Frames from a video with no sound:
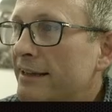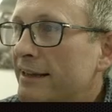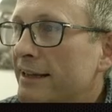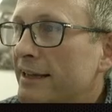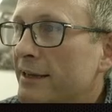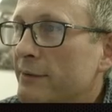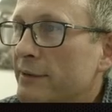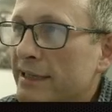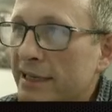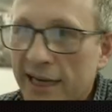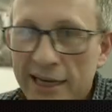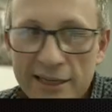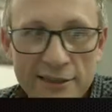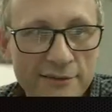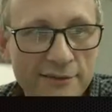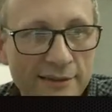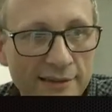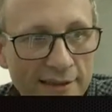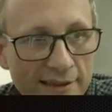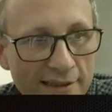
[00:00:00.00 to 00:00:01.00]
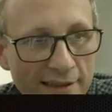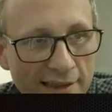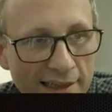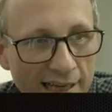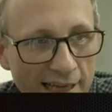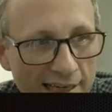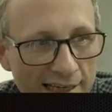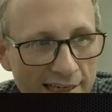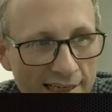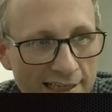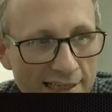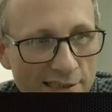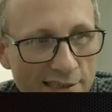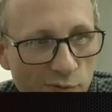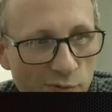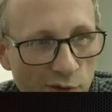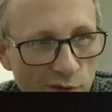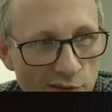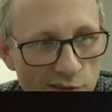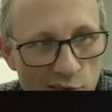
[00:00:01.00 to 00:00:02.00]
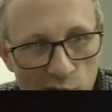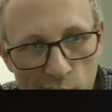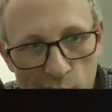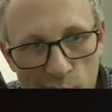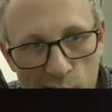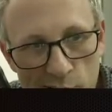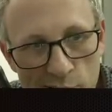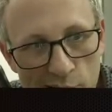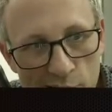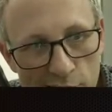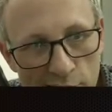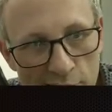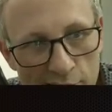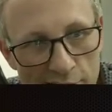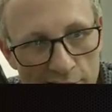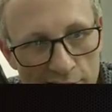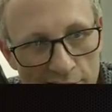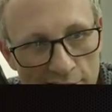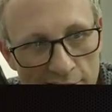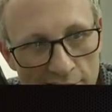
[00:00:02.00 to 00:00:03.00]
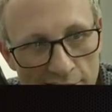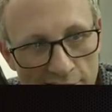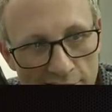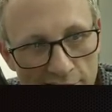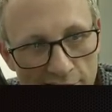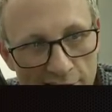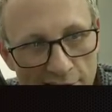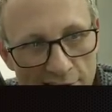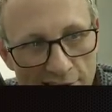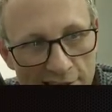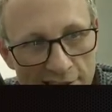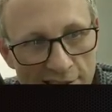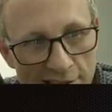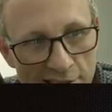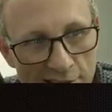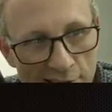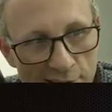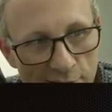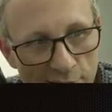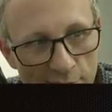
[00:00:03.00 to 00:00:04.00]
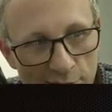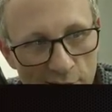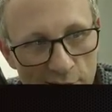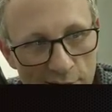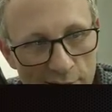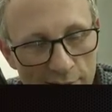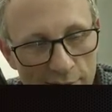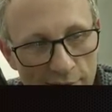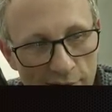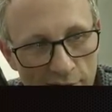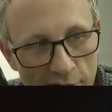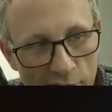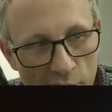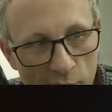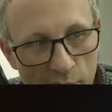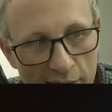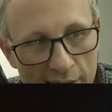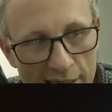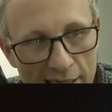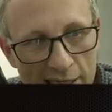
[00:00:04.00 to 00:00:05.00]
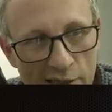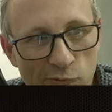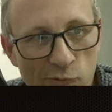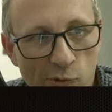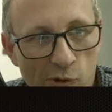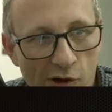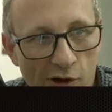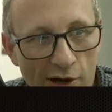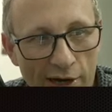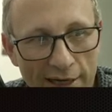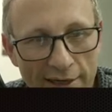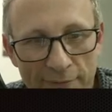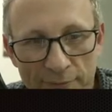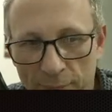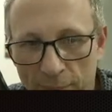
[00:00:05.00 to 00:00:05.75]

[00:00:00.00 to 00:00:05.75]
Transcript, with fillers: There we go. That is what your bottle turns into very, very quickly. Why?